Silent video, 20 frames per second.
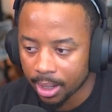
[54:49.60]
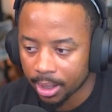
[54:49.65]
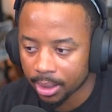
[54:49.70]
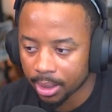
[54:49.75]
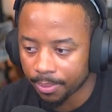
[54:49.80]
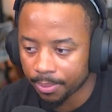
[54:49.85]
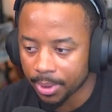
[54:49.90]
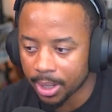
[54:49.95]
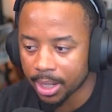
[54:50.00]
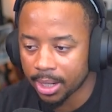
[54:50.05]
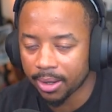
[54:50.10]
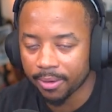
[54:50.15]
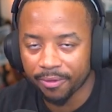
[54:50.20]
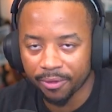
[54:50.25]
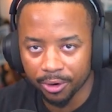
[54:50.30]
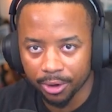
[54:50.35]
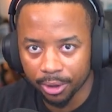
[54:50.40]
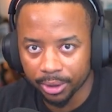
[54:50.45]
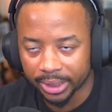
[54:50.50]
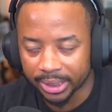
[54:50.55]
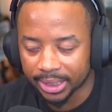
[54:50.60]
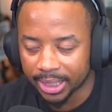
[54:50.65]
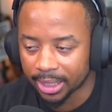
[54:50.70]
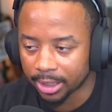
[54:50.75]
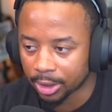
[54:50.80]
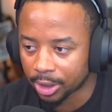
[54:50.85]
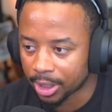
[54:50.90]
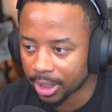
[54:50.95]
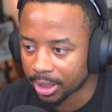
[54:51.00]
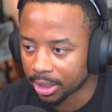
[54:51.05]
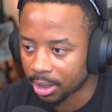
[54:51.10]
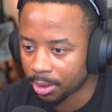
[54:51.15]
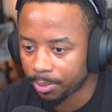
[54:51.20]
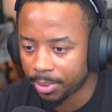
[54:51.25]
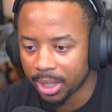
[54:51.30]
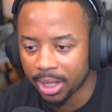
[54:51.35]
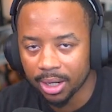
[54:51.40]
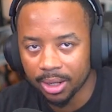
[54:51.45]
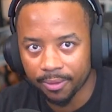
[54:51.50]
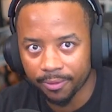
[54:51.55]
competing for your attention,
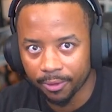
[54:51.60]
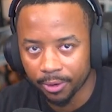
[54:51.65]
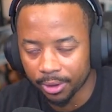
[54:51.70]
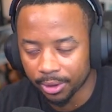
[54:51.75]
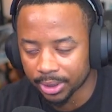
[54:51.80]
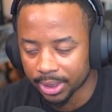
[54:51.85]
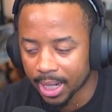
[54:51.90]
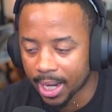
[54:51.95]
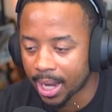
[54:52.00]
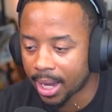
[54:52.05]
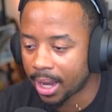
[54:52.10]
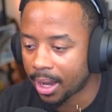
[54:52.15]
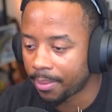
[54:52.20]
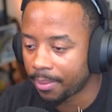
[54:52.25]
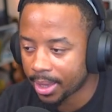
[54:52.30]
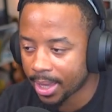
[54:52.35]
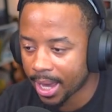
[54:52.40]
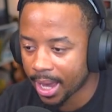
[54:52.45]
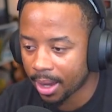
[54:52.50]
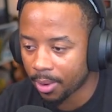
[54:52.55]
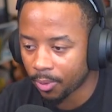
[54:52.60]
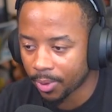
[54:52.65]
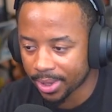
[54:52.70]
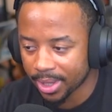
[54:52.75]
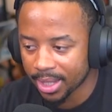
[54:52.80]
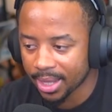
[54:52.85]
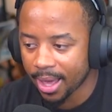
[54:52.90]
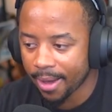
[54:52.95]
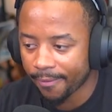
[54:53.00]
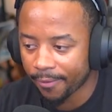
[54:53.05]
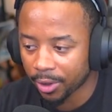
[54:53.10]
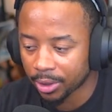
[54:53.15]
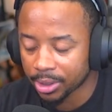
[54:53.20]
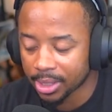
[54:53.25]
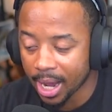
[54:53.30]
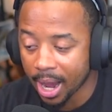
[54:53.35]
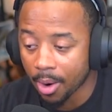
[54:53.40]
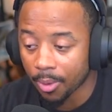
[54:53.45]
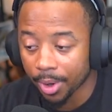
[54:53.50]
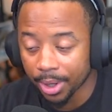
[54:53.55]
competing for your time, that within that first
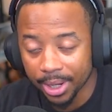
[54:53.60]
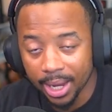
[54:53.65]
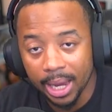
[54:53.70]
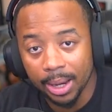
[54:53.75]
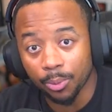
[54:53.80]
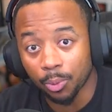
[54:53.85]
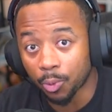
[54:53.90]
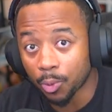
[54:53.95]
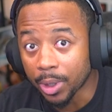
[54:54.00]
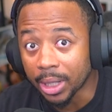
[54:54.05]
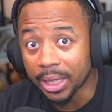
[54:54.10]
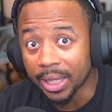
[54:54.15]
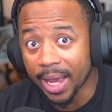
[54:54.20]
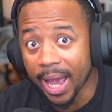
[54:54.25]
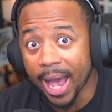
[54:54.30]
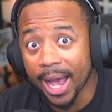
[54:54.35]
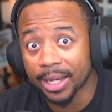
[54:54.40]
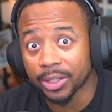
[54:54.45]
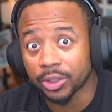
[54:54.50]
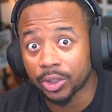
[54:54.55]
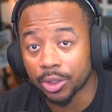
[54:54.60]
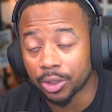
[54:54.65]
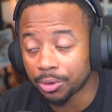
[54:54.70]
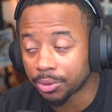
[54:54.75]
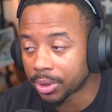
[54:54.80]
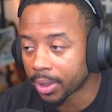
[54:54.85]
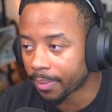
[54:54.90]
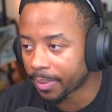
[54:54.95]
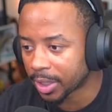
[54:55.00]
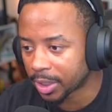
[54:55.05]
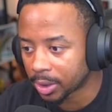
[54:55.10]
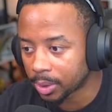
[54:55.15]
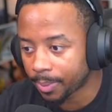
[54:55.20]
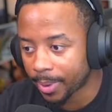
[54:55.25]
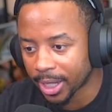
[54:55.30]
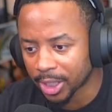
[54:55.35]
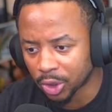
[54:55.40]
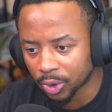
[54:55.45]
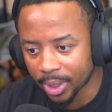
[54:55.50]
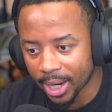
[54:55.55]
hour, a game really has to do something
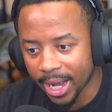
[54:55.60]
special.